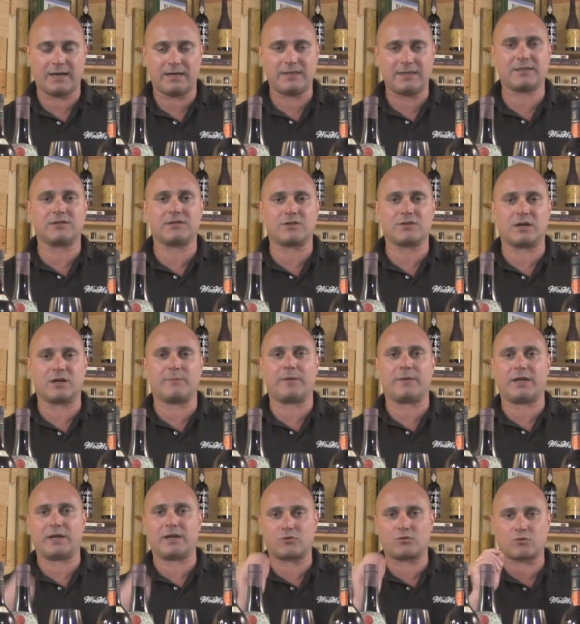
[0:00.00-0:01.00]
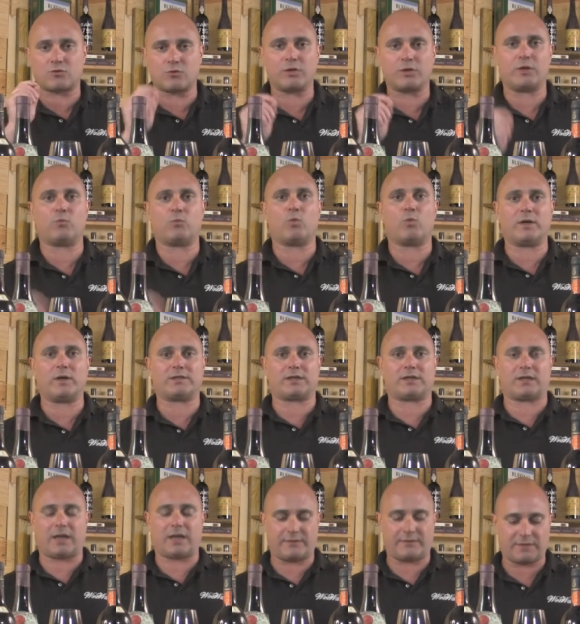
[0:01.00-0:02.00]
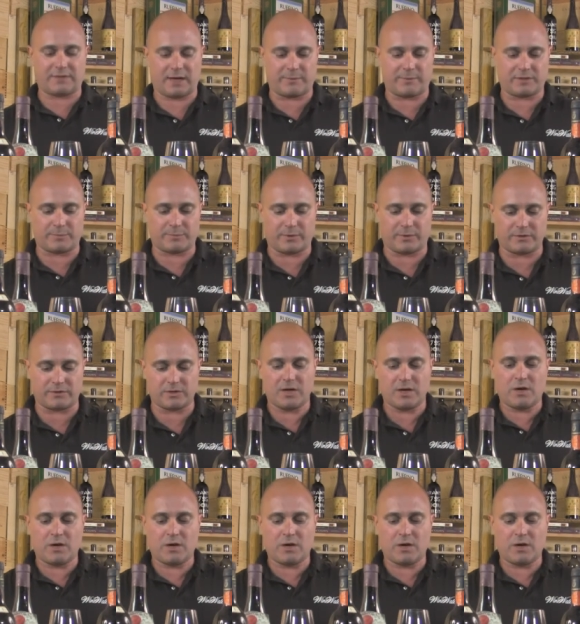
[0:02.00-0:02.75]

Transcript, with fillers: This is going to be a truly once-in-a-lifetime experience.